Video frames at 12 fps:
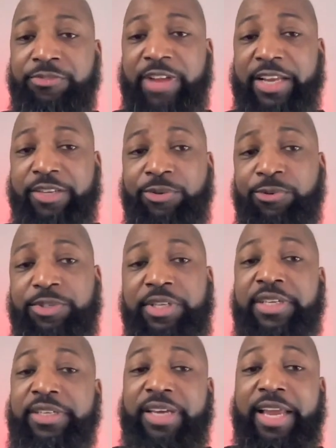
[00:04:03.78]
flight news,
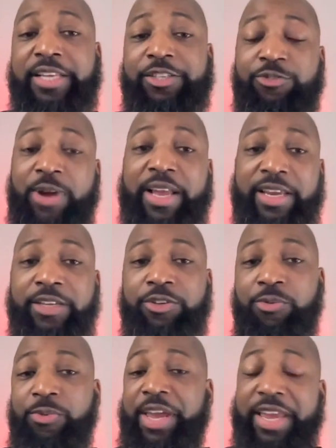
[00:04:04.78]
it's tracking the
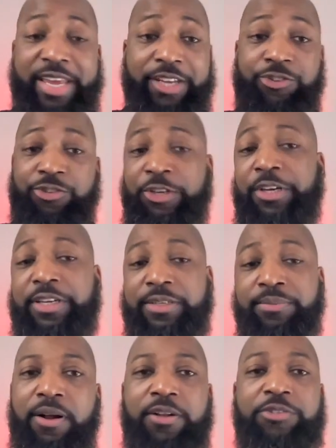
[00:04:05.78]
way it should.
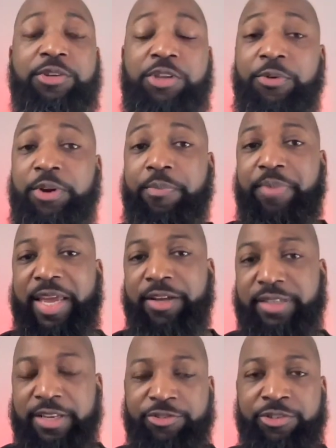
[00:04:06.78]
Also, you want to pay
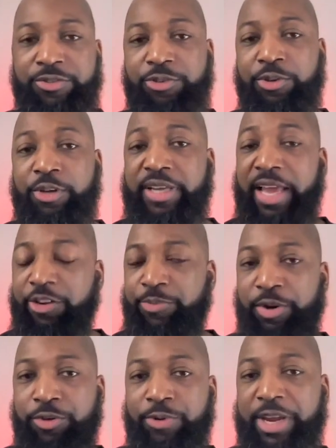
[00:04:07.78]
attention to the cash
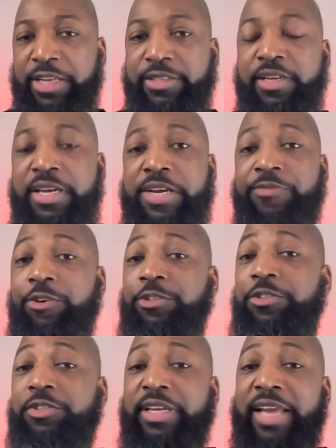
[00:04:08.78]
burn rate
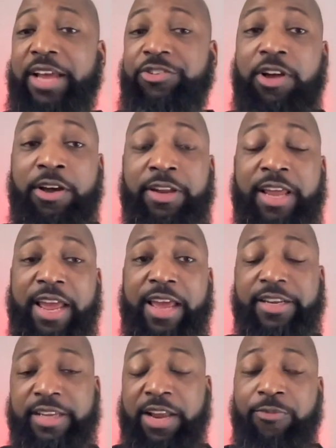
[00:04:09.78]
versus the cash on
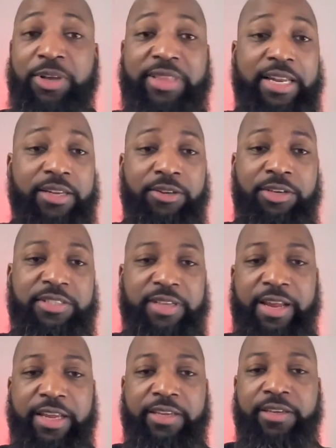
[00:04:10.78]
hand and what that looks
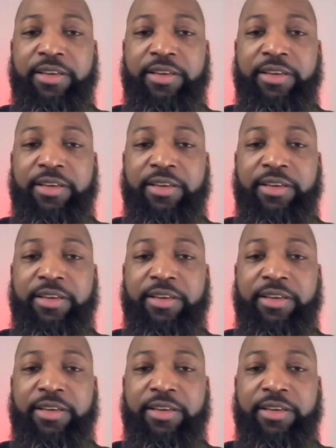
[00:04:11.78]
like.